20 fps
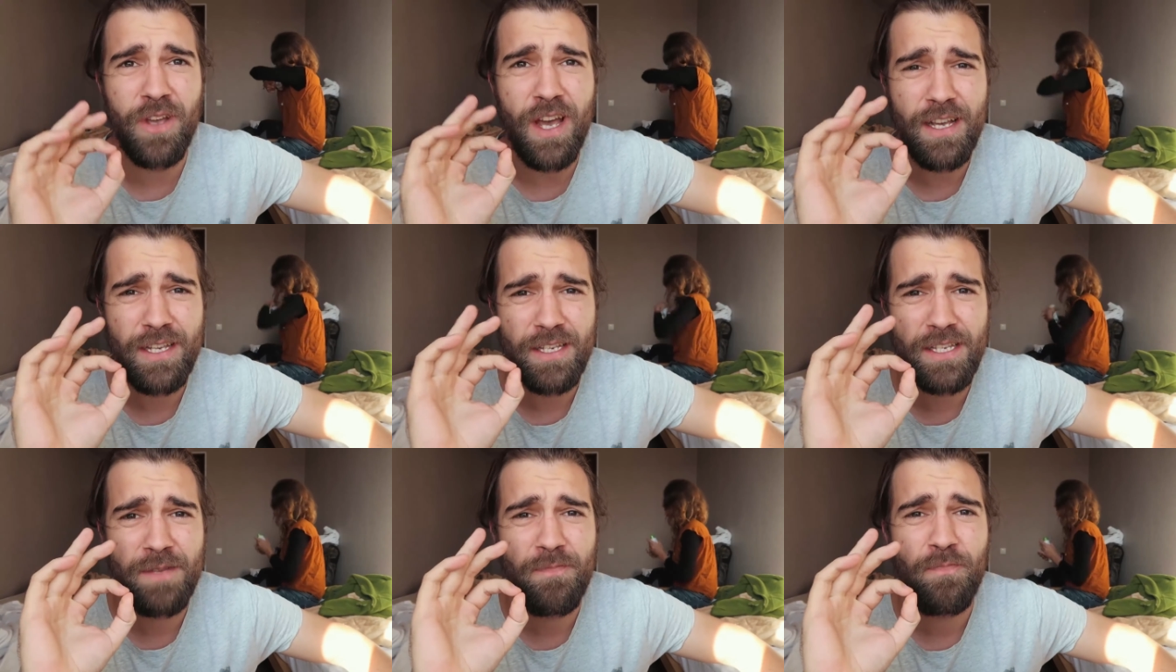
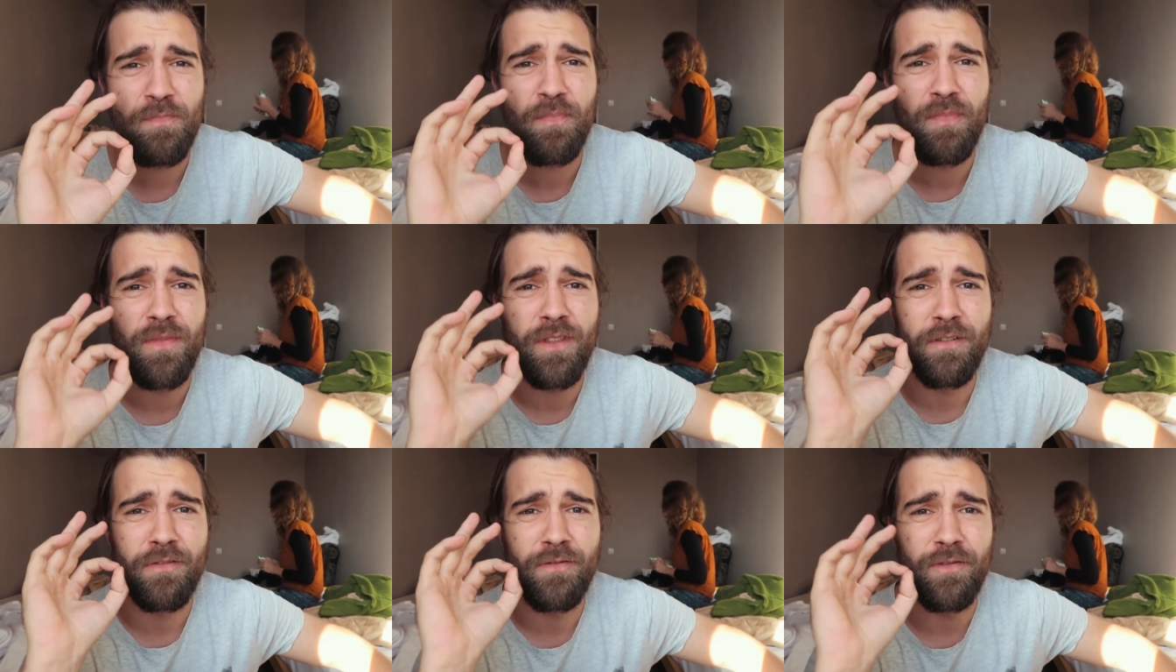guys,
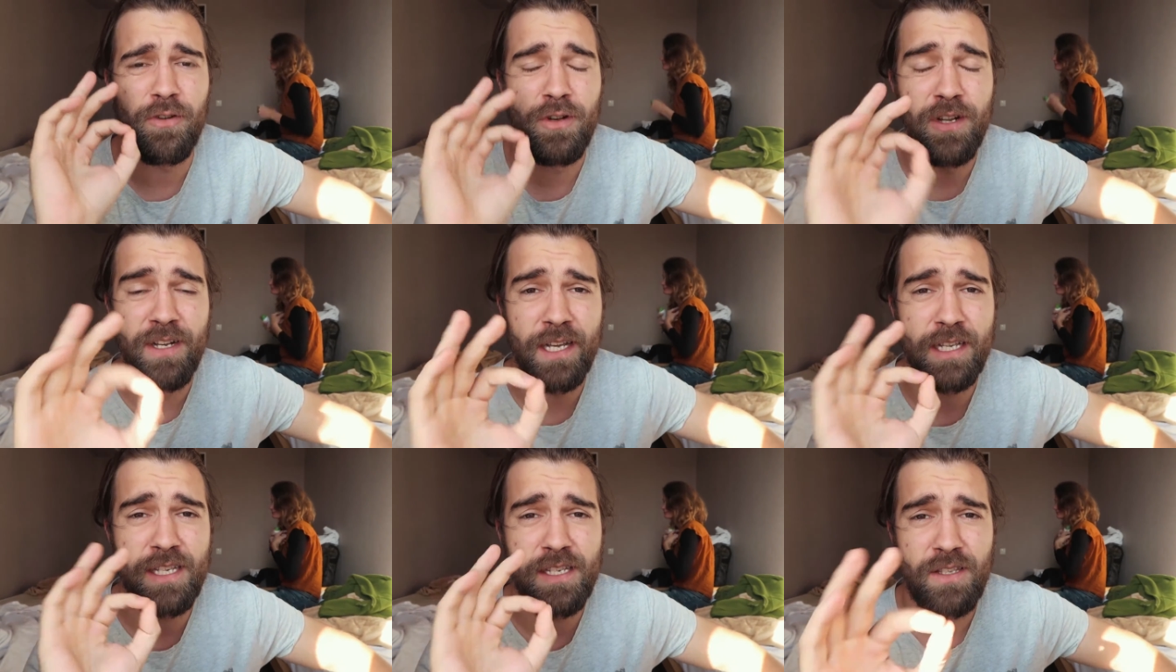for
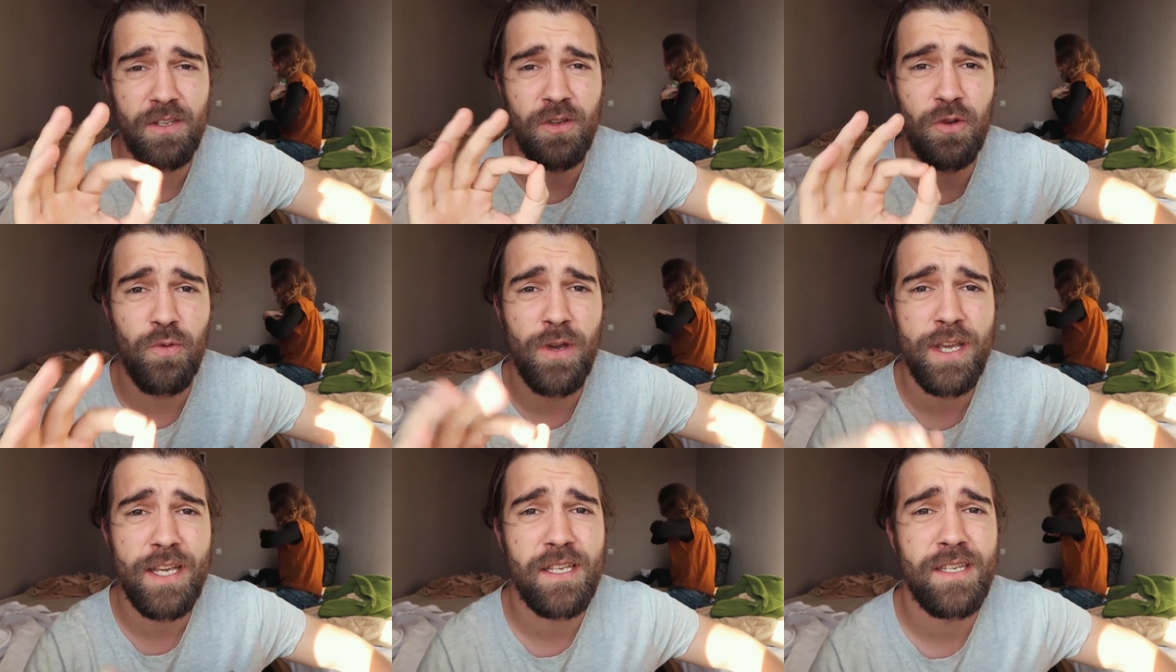the next
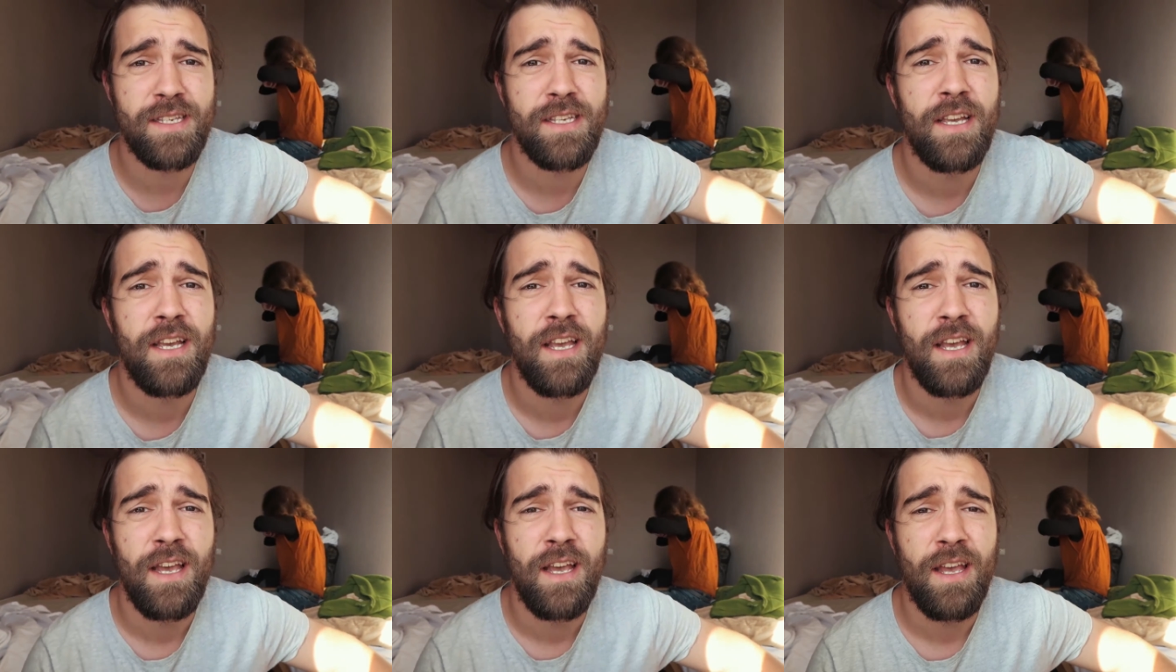2 weeks,
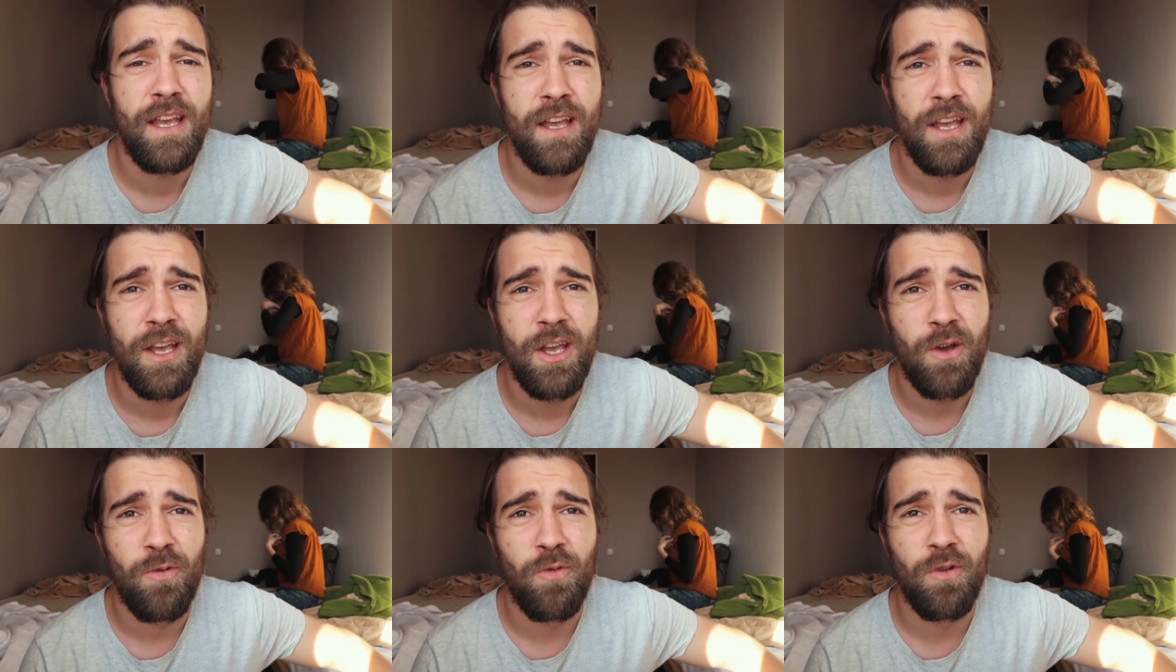
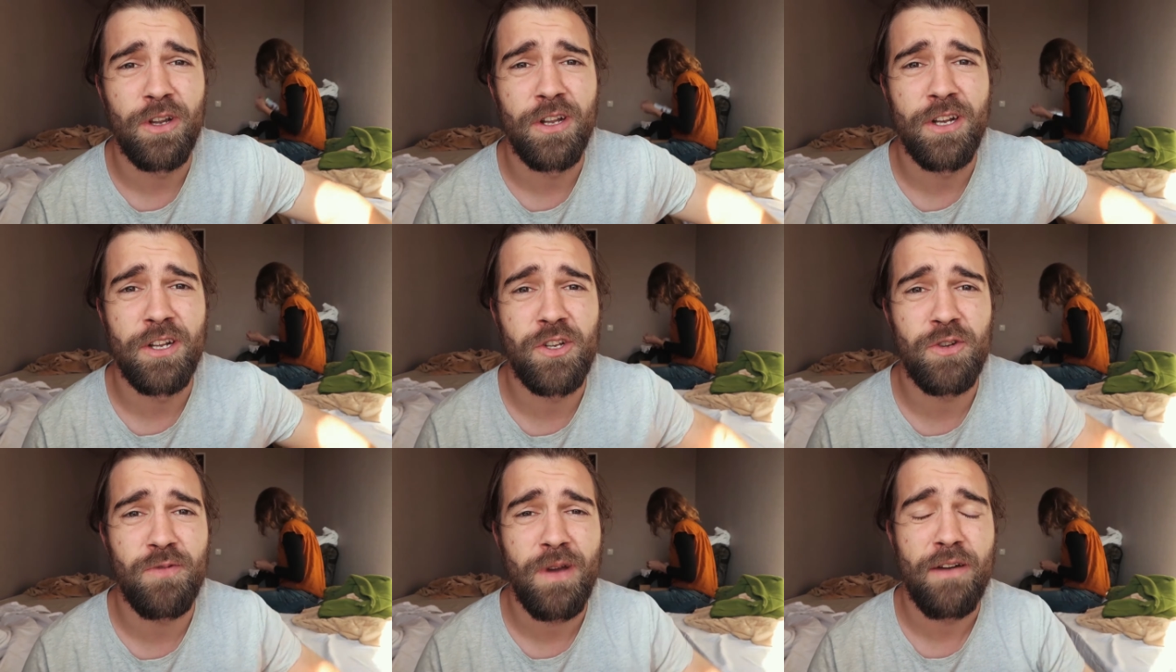we're
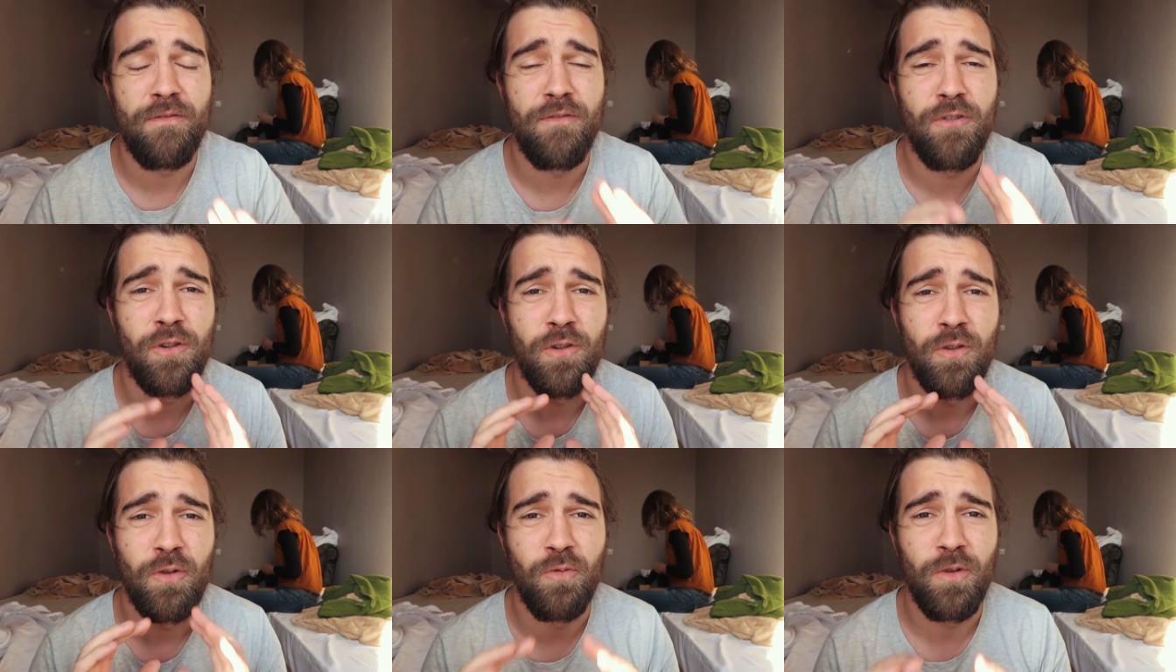gonna
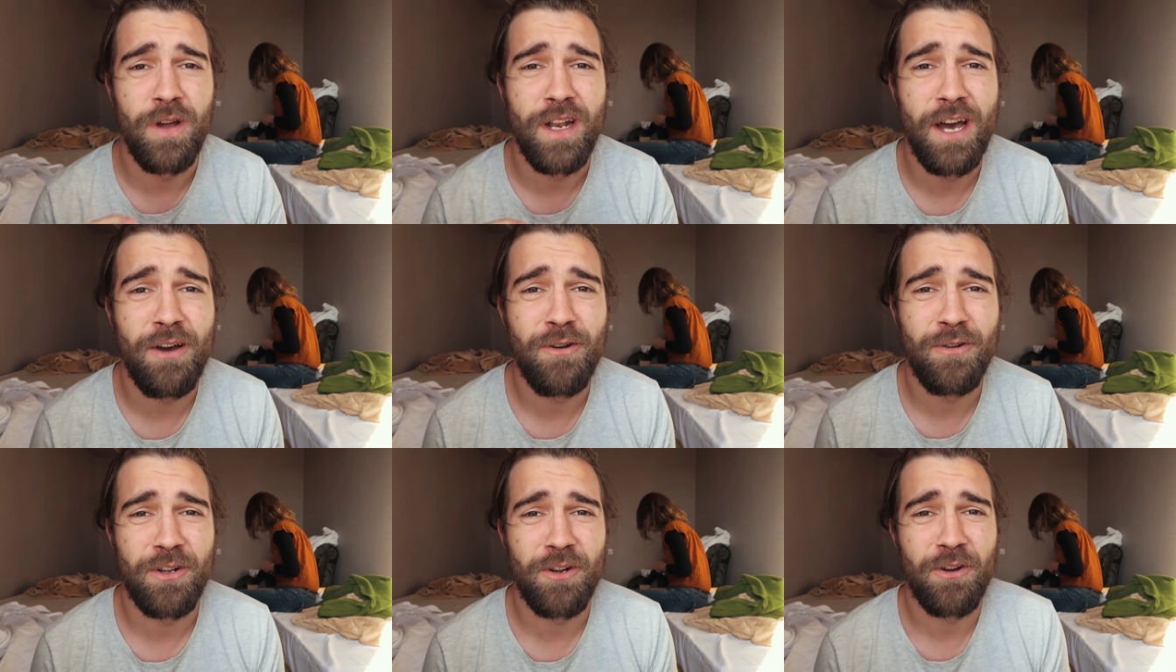travel
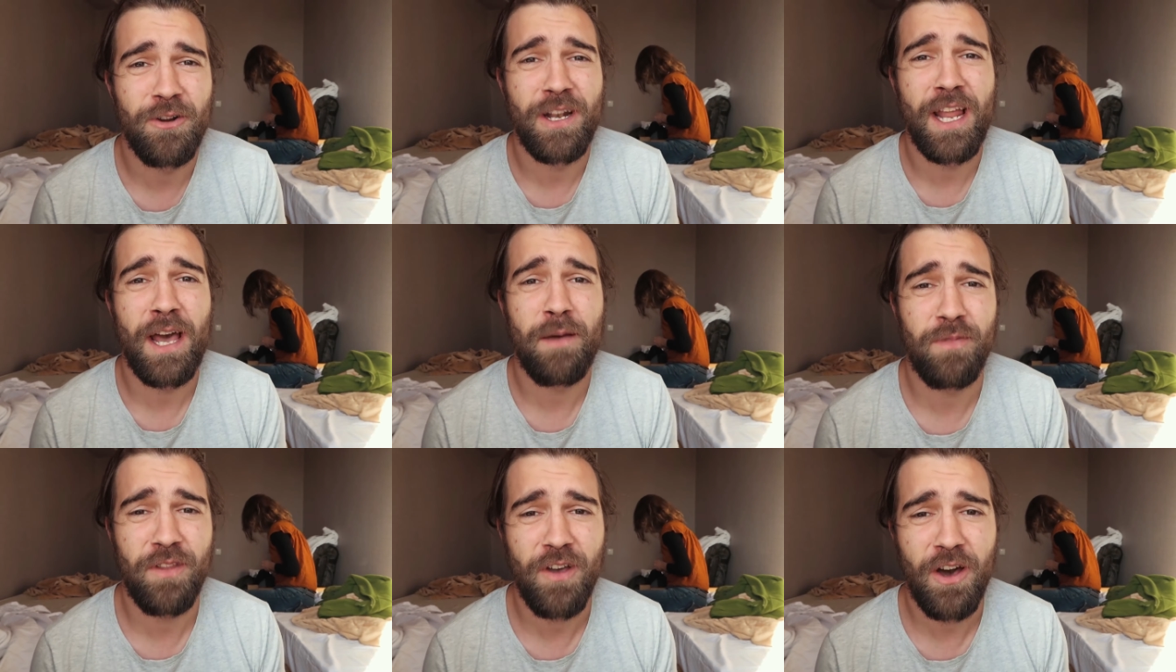without our
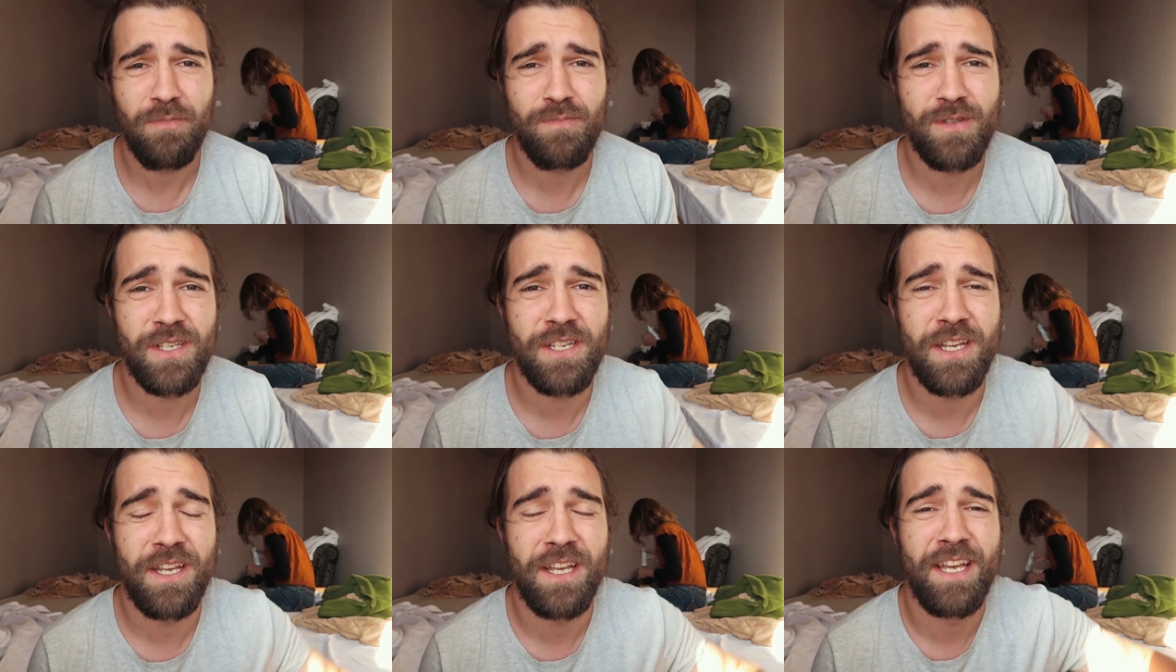
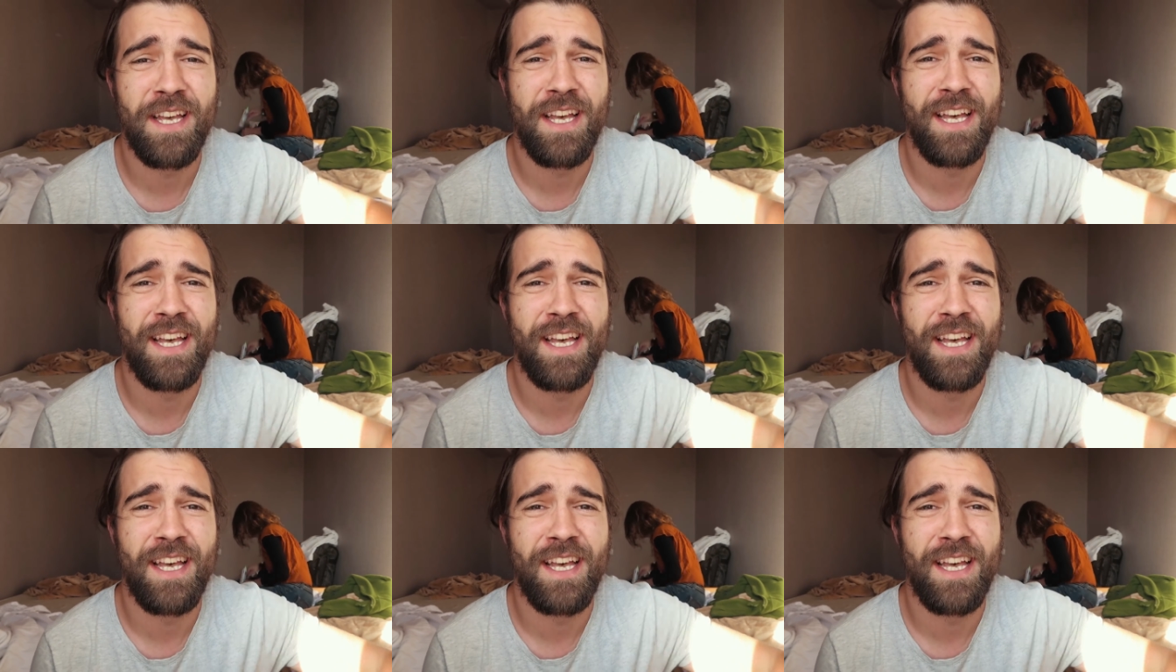laptops.